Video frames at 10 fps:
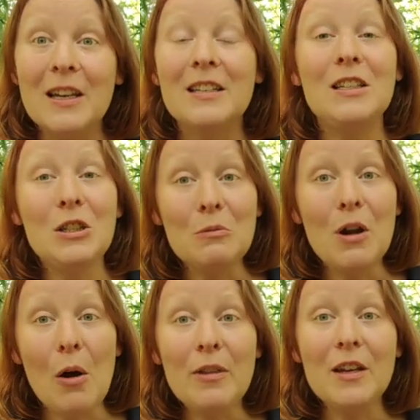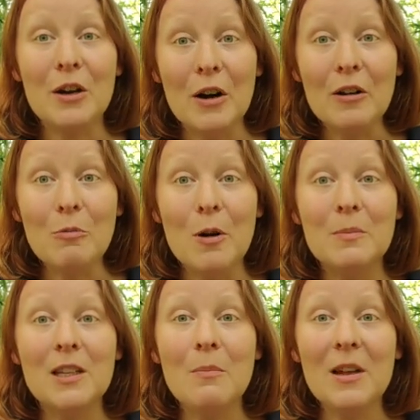Did you know that your
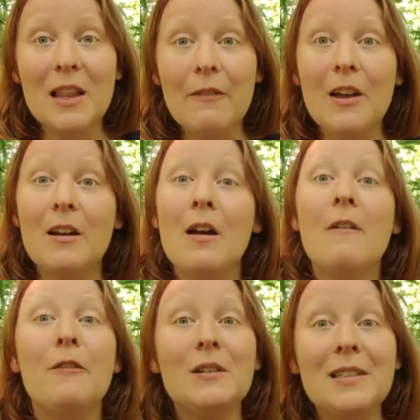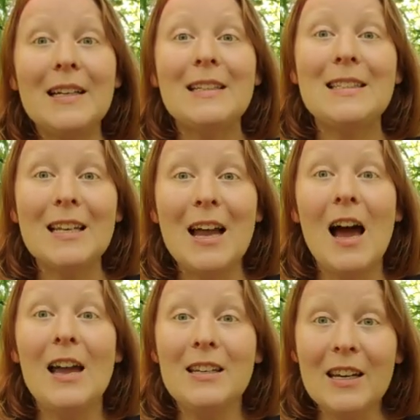earthworms can be living for 6 to
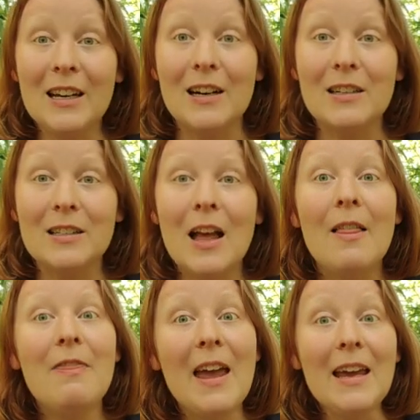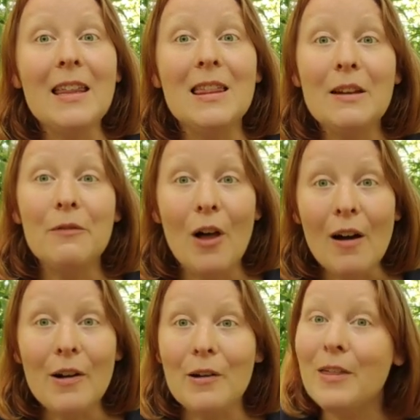9 years? They can live
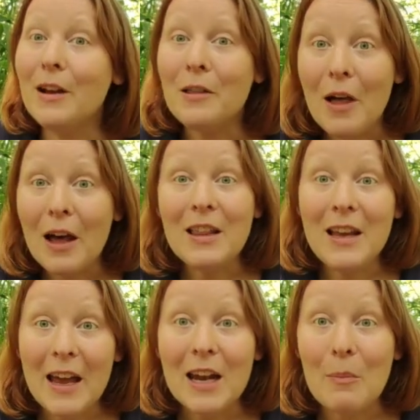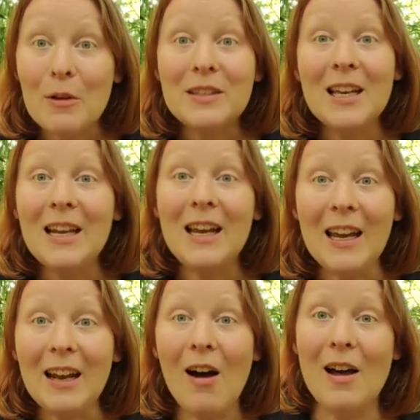longer than a lot of the animals that
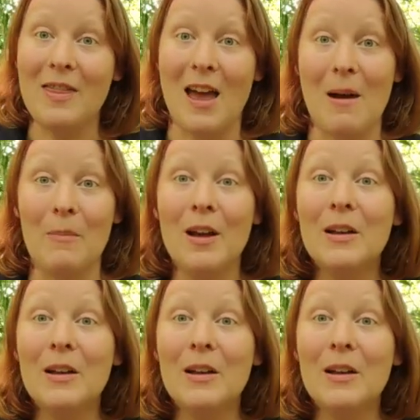eat on them.